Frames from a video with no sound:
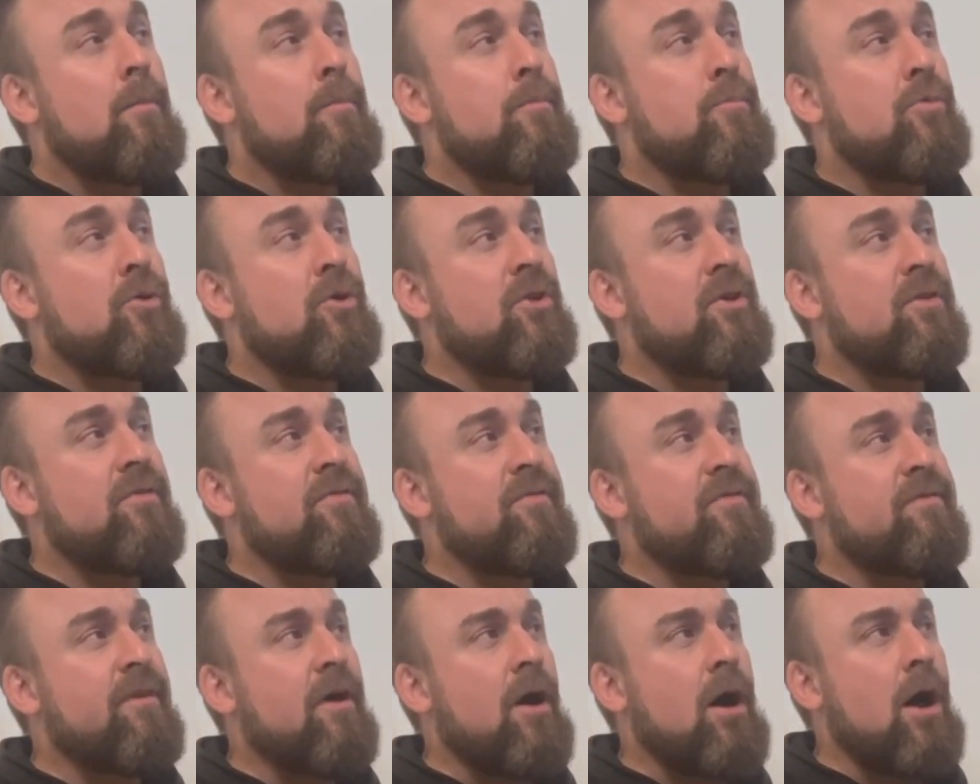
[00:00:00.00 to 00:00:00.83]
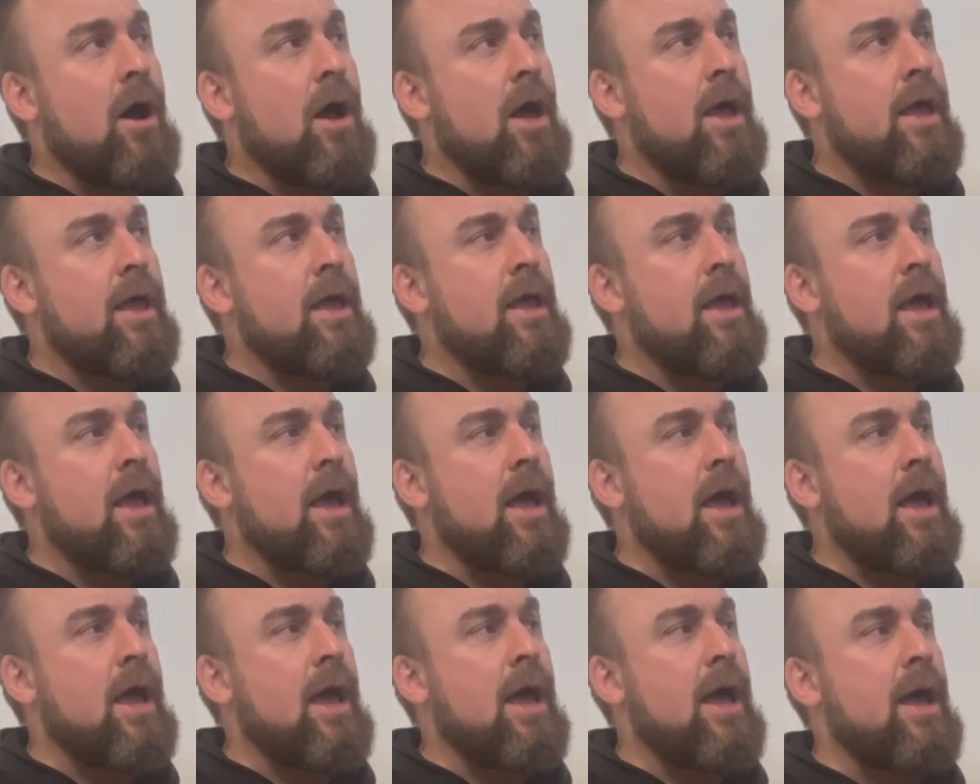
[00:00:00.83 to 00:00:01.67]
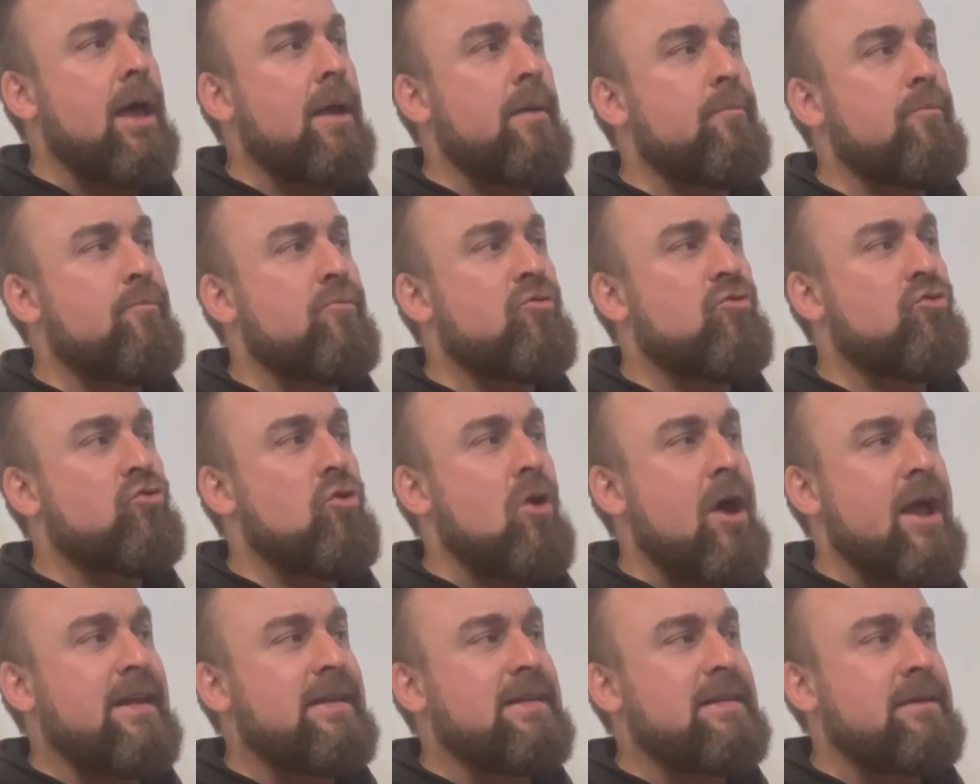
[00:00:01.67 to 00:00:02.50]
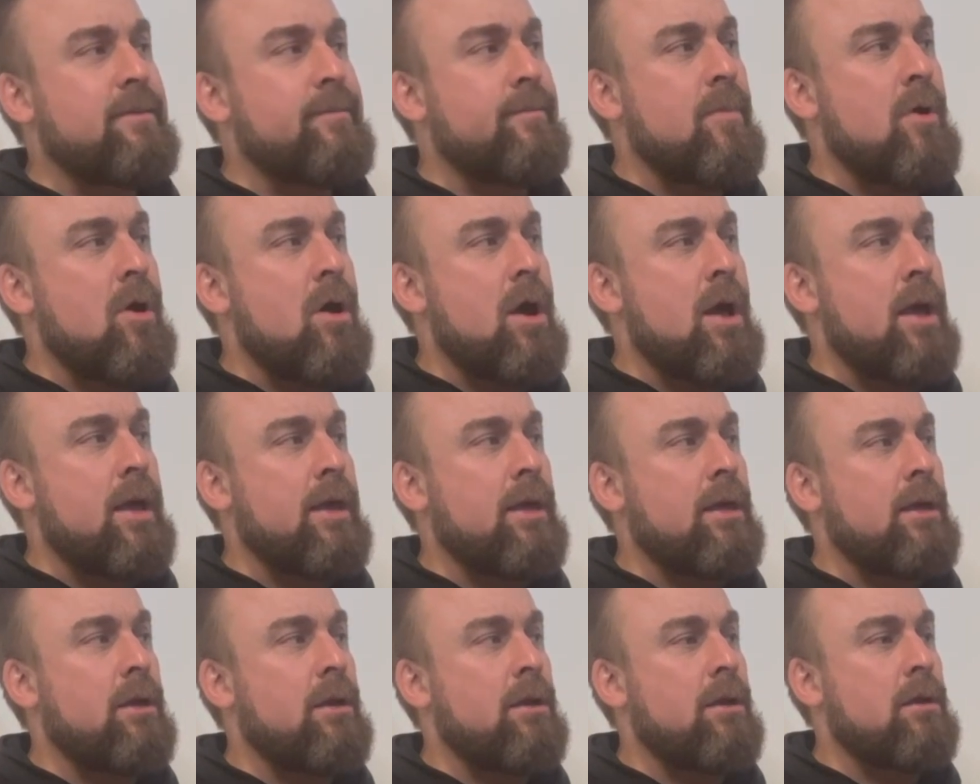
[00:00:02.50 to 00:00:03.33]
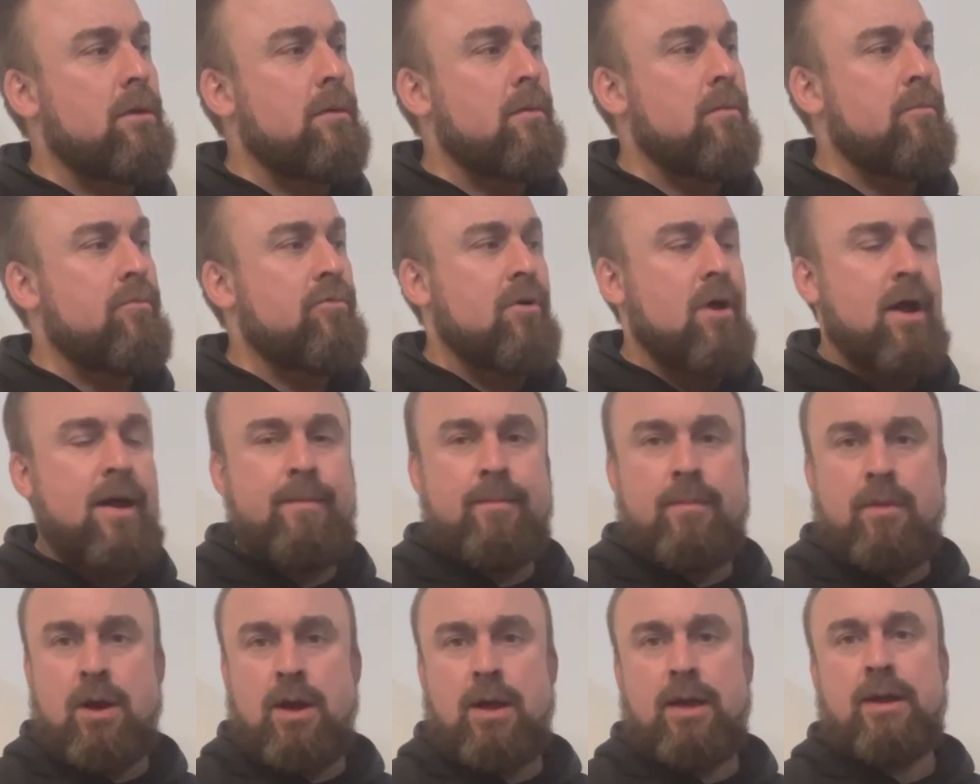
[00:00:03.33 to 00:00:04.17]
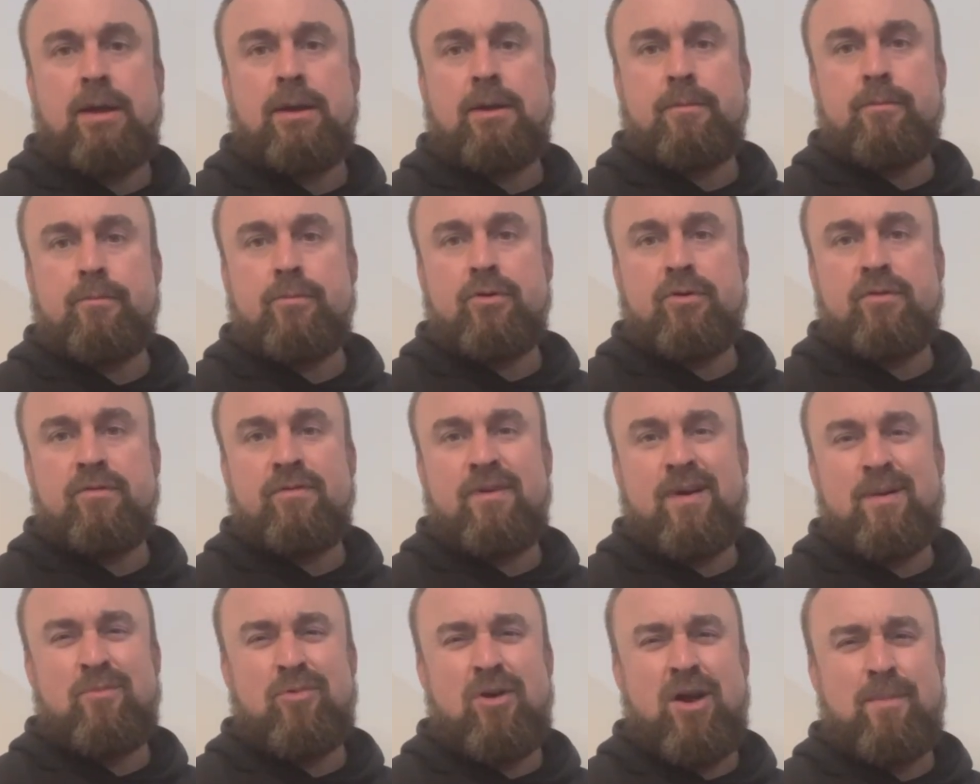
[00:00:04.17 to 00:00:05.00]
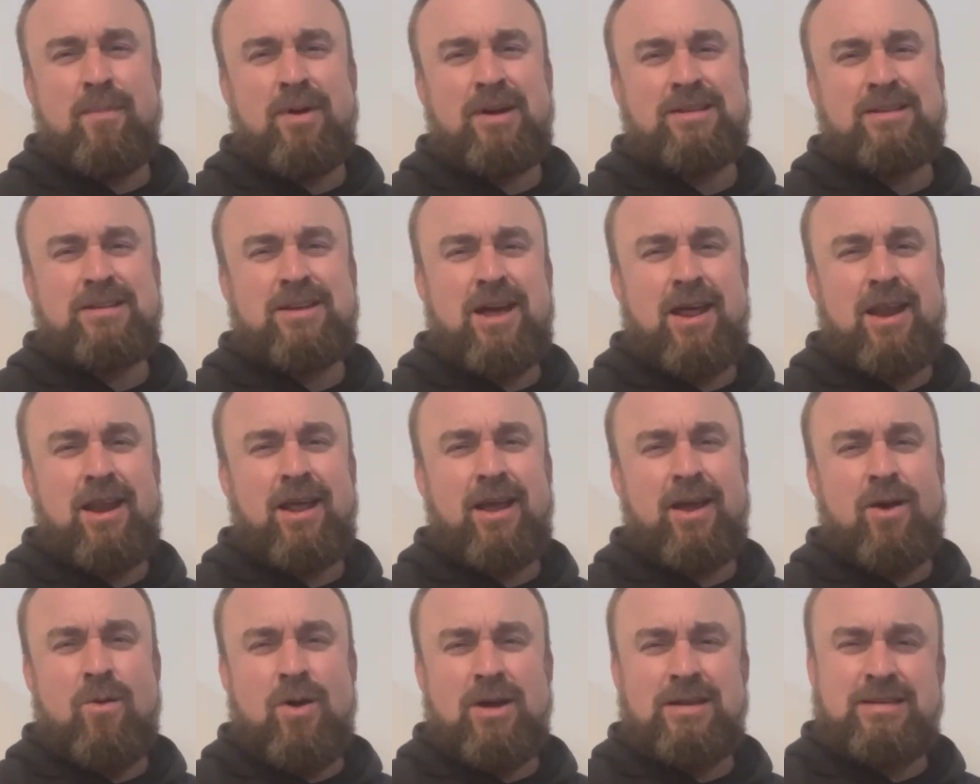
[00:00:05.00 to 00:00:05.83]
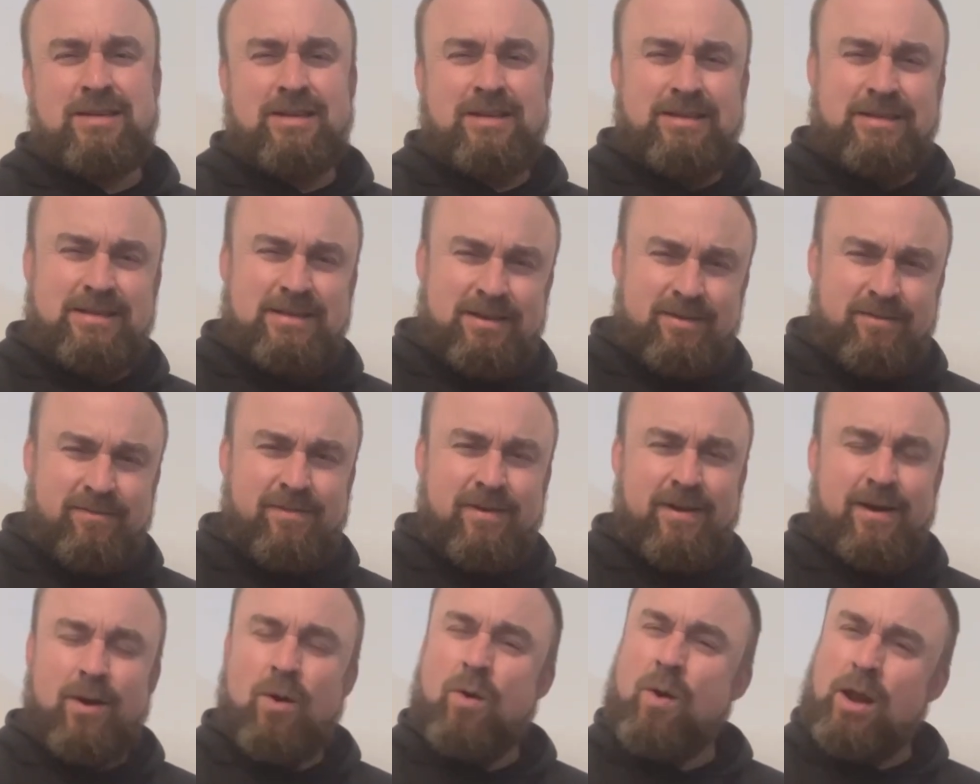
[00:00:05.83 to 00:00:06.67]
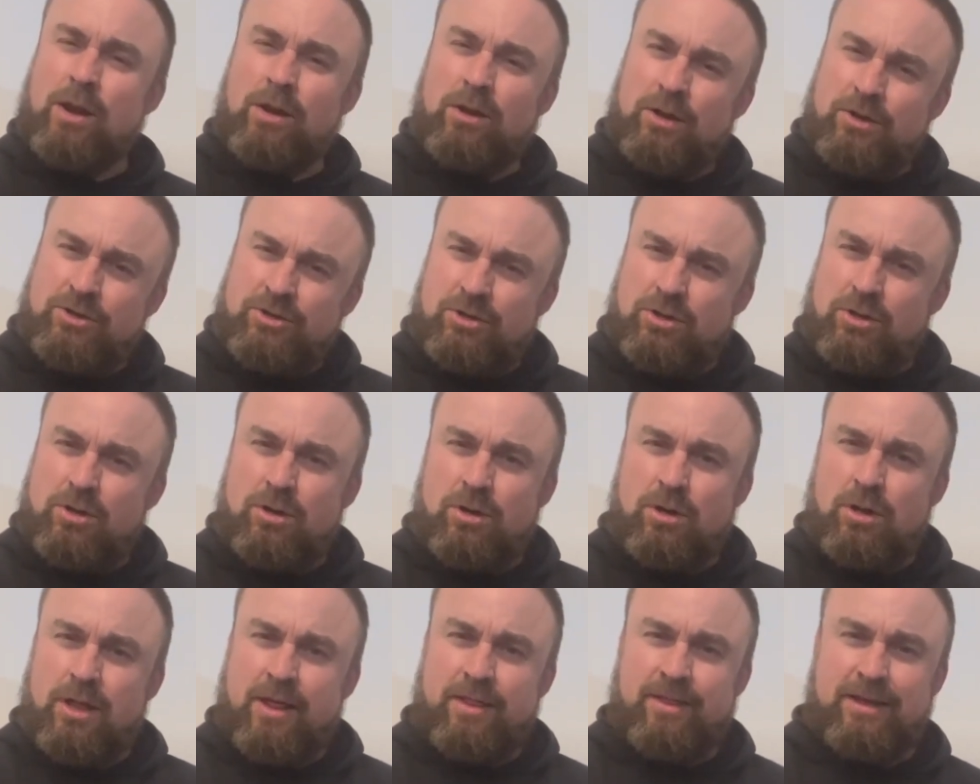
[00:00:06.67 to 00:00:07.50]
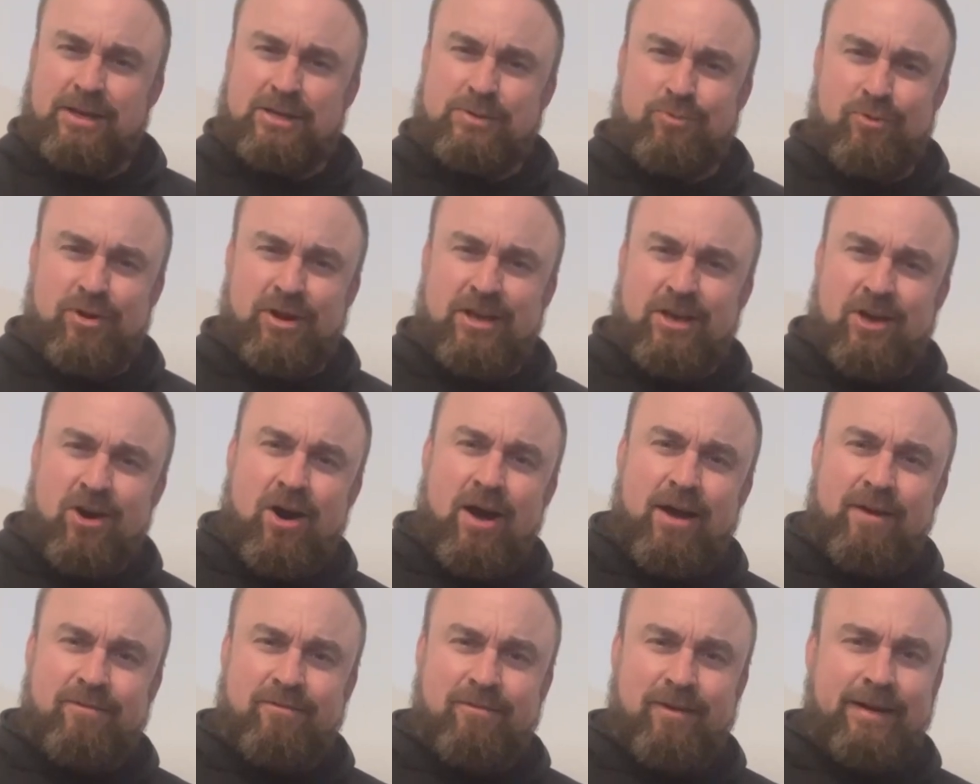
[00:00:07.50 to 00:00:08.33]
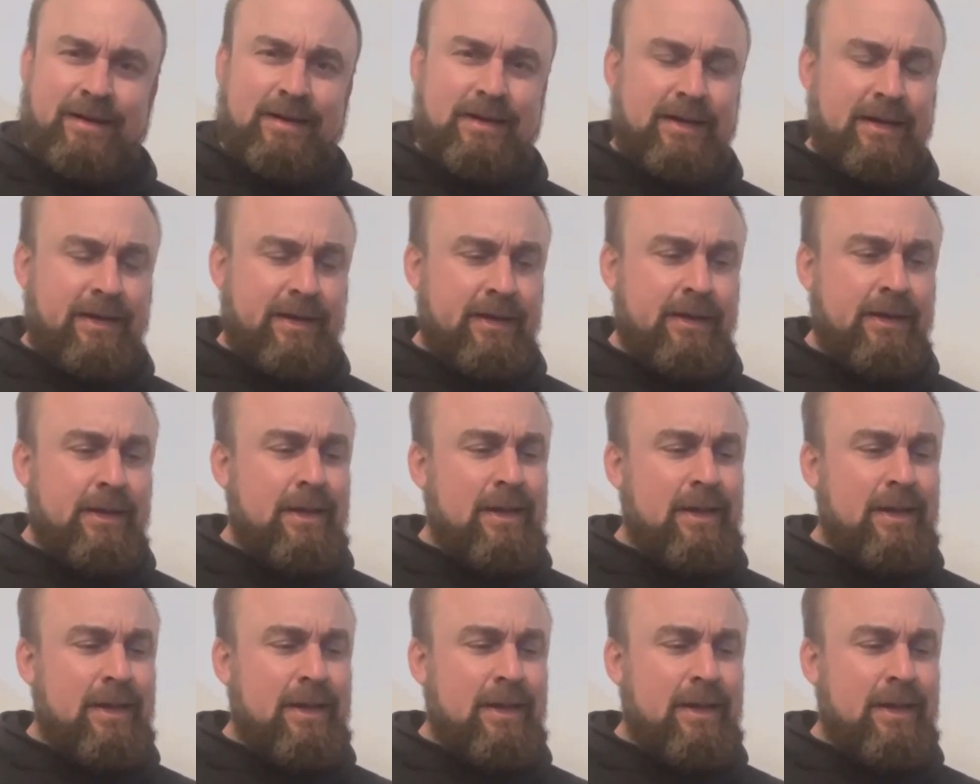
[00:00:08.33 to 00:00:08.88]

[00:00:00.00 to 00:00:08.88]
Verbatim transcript: Buddhify and Brightmind. Brightmind and Buddhify. Brightmind's kind of like quite scientific, quite logical. I think it's pretty guy friendly.